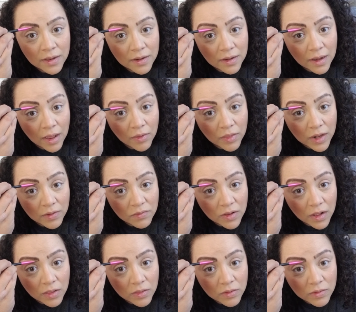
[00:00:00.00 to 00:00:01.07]
now that I've
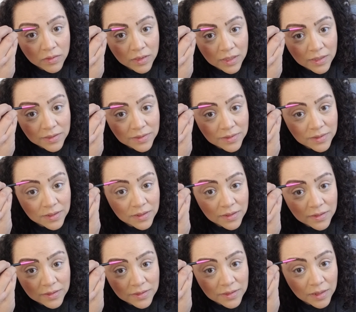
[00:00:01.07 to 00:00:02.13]
colored this.
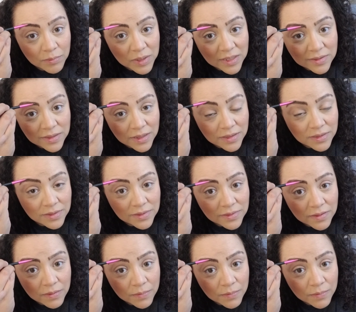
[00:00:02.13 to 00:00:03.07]
Does that make sense?